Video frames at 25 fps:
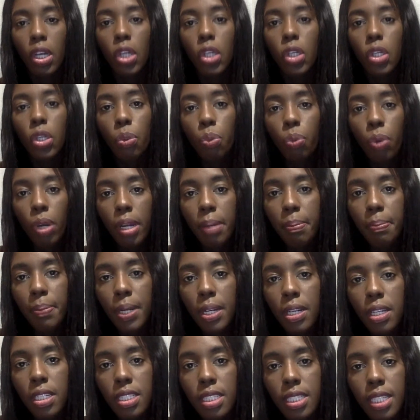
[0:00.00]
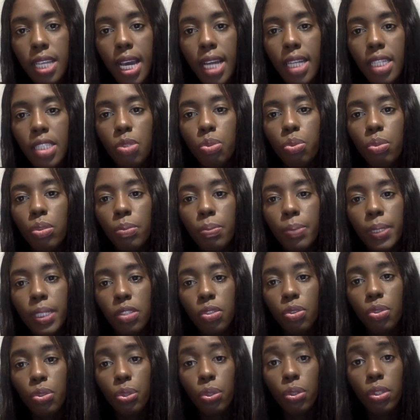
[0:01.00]
Your weight-bearing status will be
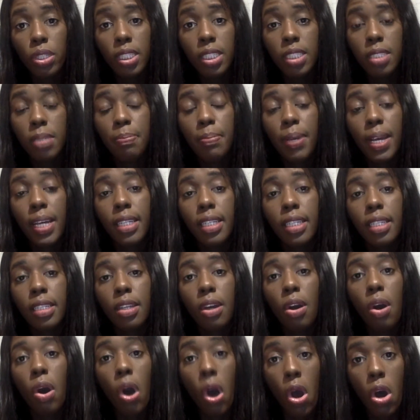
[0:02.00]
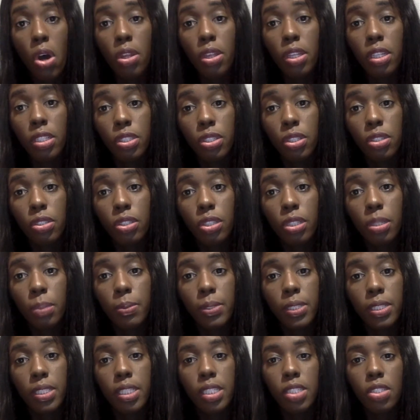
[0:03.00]
truly dependent on the surgical
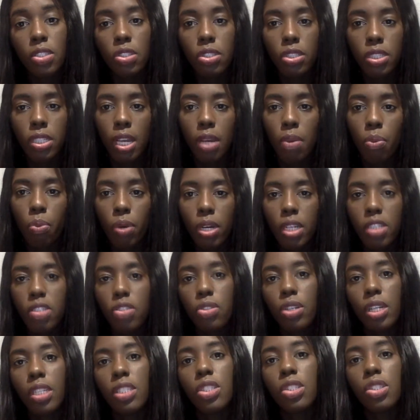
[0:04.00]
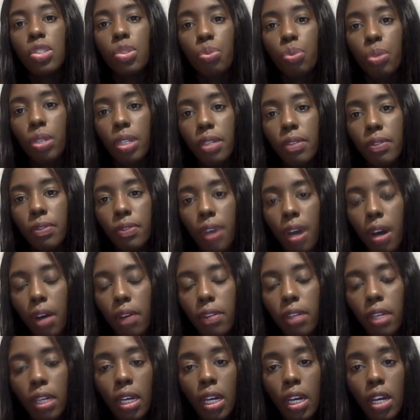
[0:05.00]
procedures and what structures were involved.
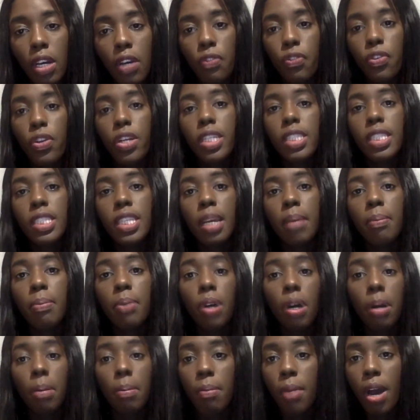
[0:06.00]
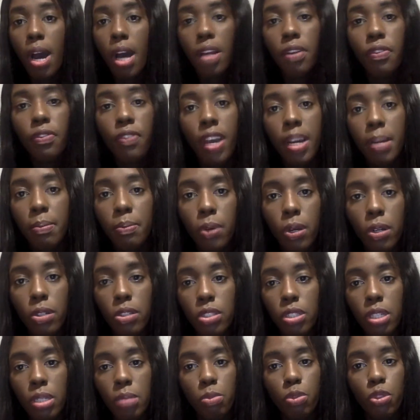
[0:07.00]
For example, a modified
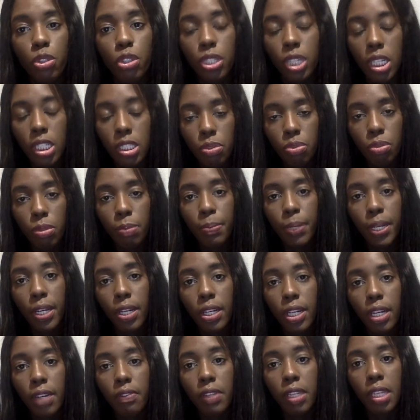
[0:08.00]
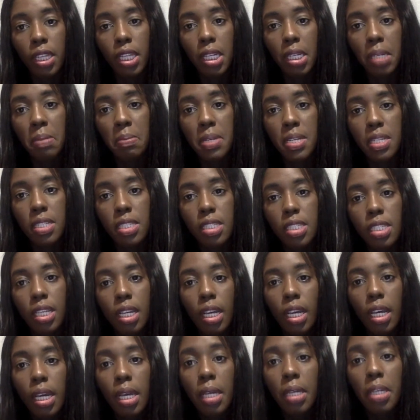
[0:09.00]
Broström, just repairing of the ligaments,
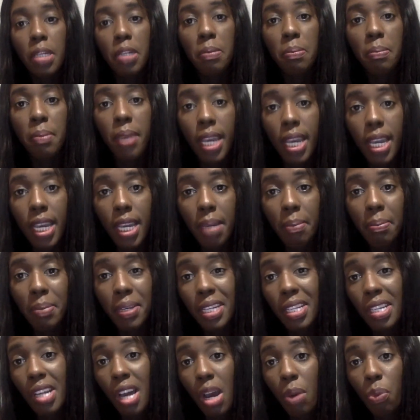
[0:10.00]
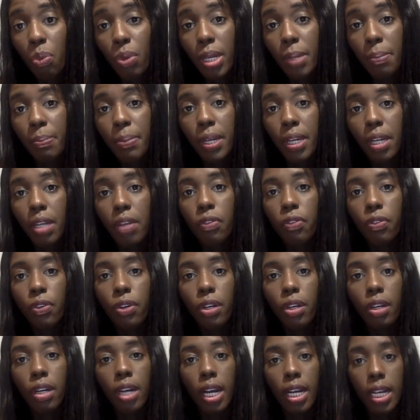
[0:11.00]
you may be non-weight-bearing
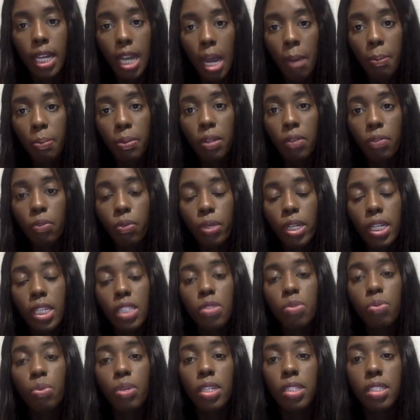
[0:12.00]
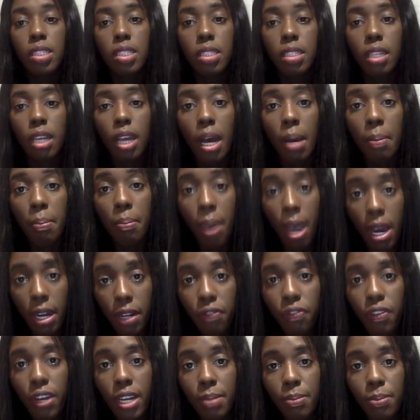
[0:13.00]
for a couple of weeks, whereas a
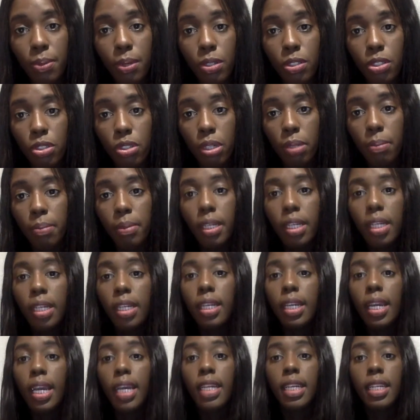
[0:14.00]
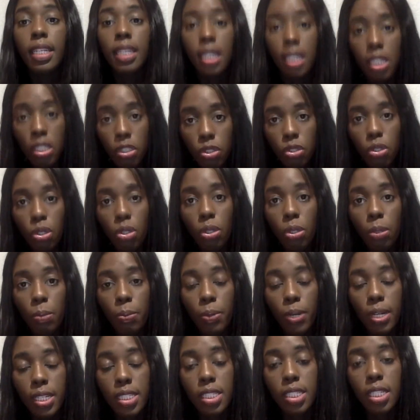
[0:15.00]
modified Broström and an internal
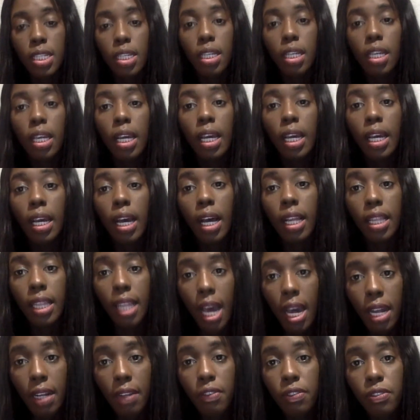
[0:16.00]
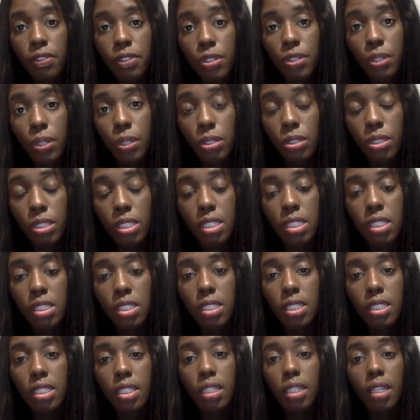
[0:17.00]
bracing, a lot of surgeons